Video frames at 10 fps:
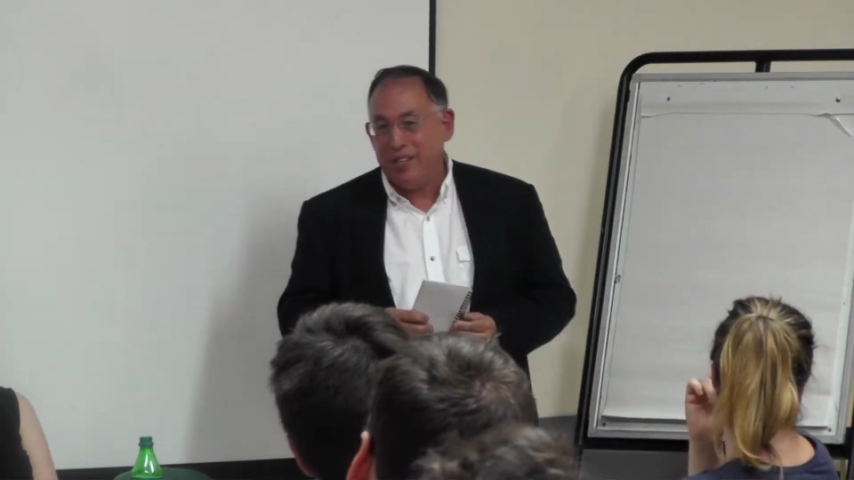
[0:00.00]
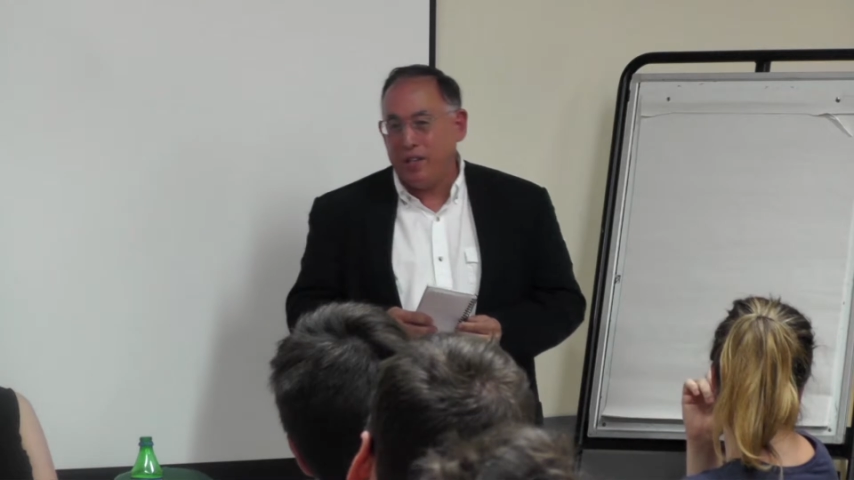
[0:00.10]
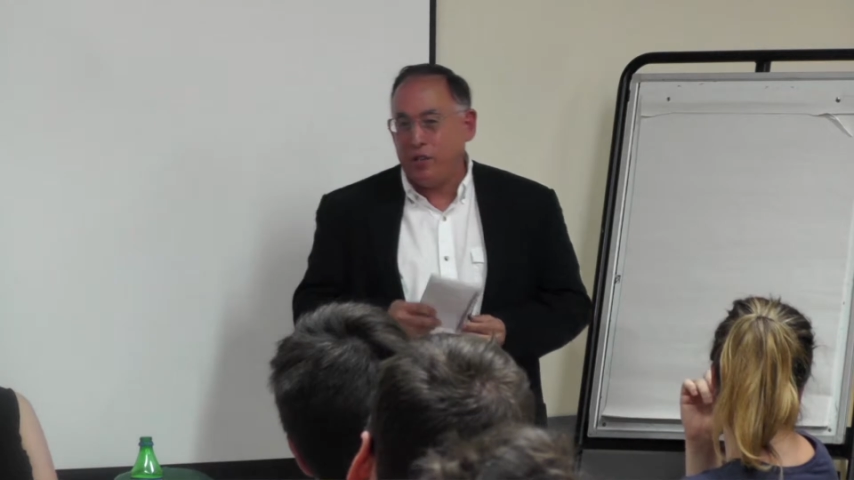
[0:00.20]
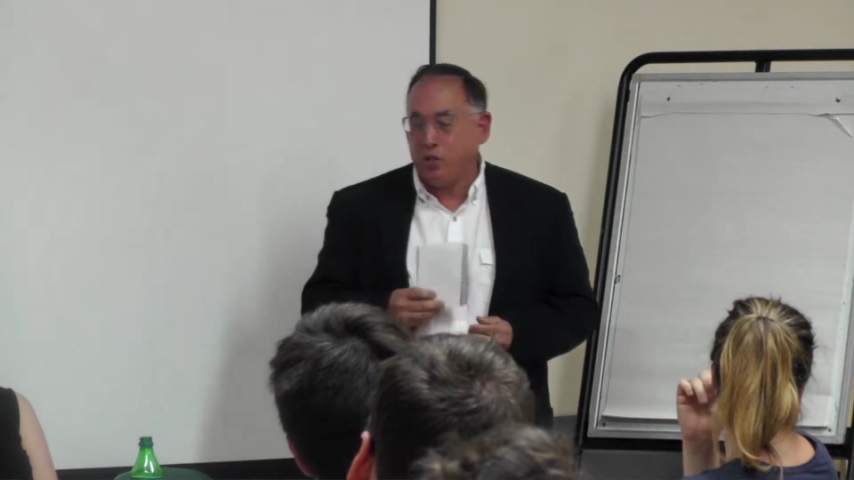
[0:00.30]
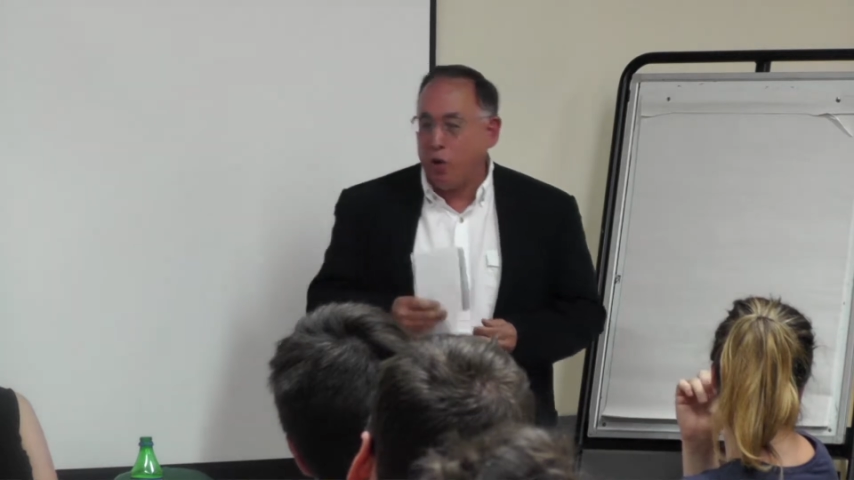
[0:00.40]

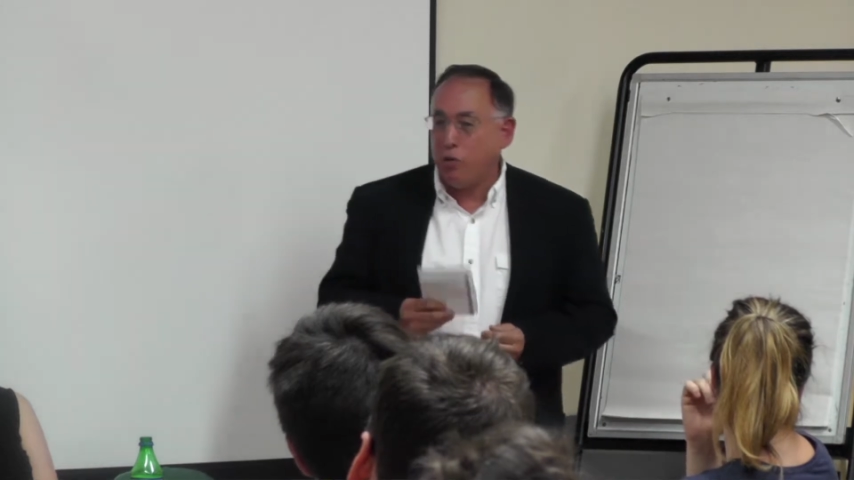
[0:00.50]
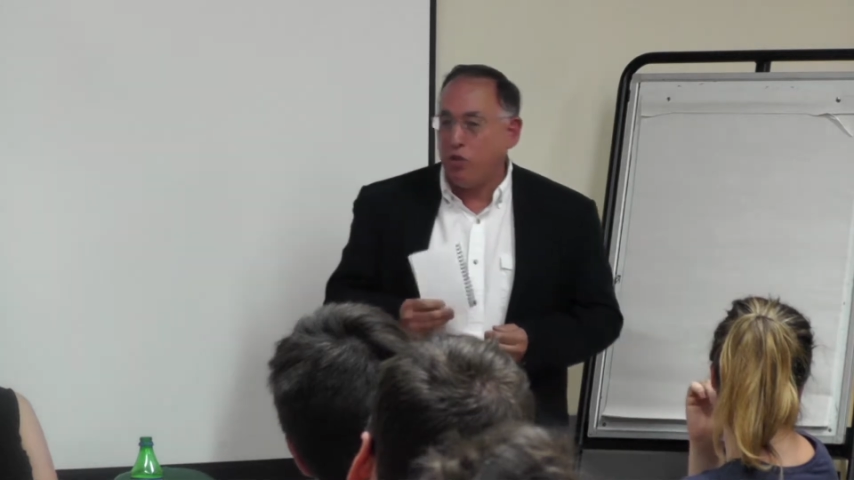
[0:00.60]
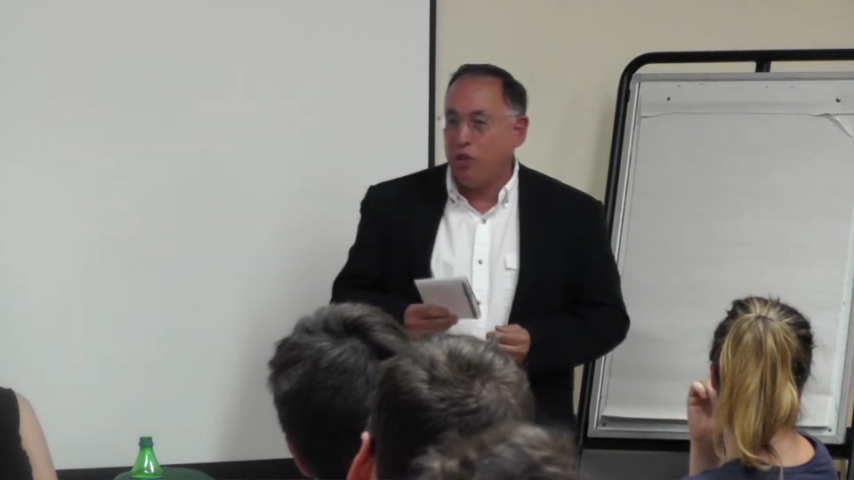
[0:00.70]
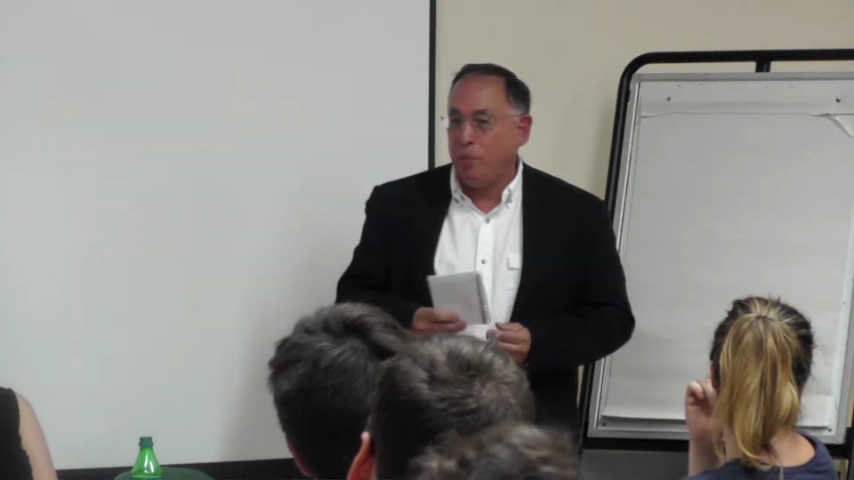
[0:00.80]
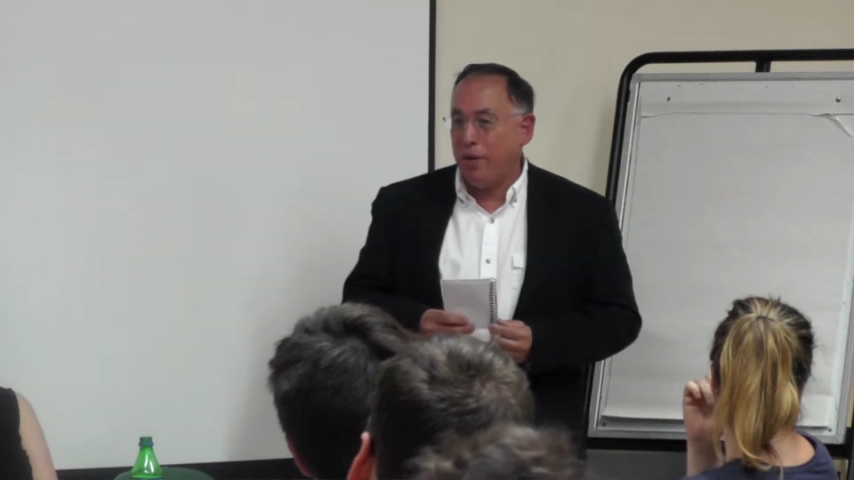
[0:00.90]
that the Tsarist
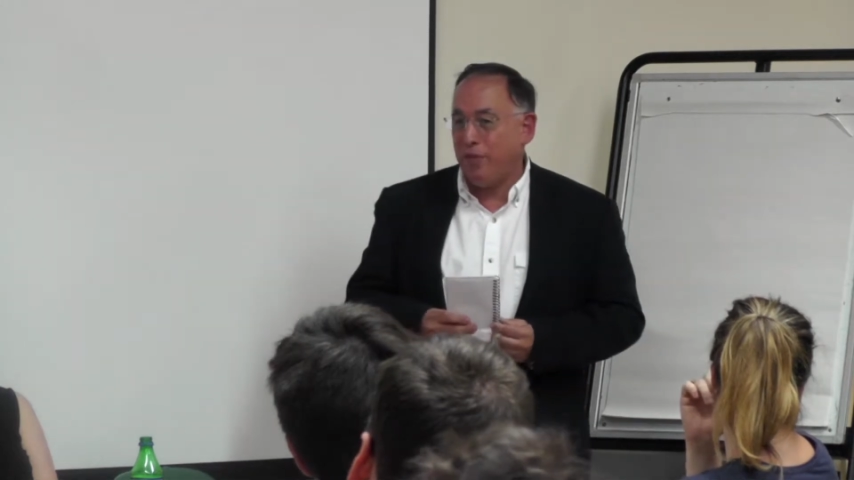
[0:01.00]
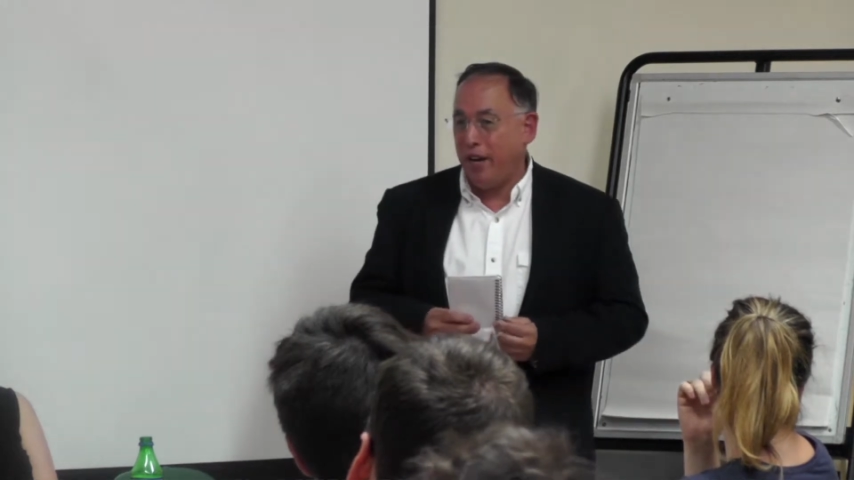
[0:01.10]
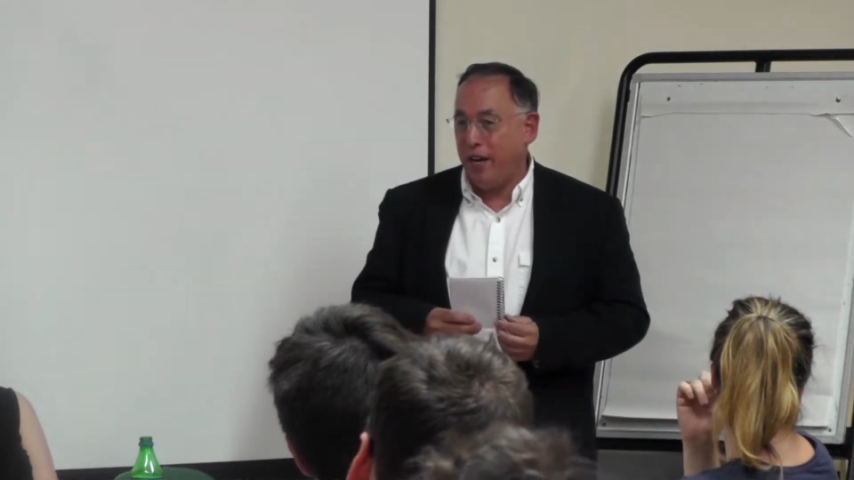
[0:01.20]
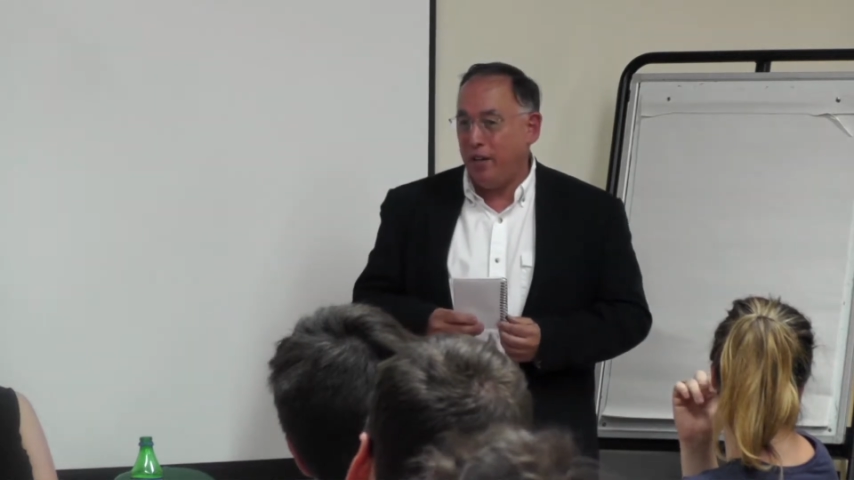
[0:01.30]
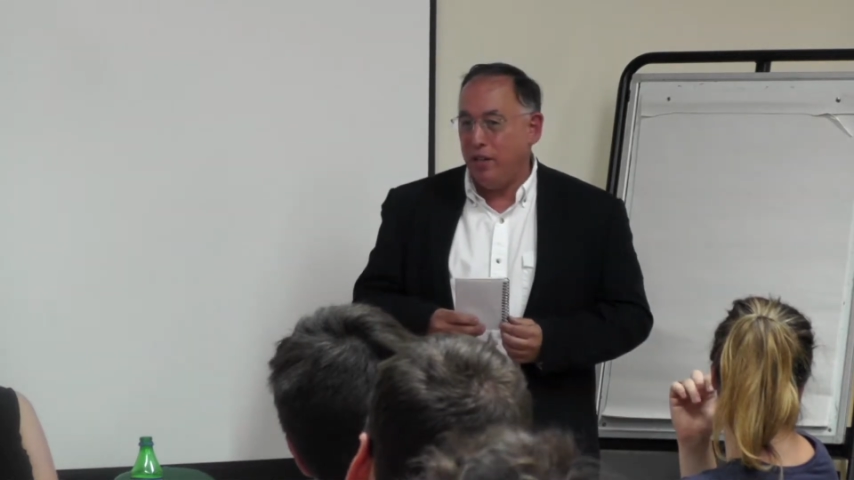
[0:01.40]
regime never had.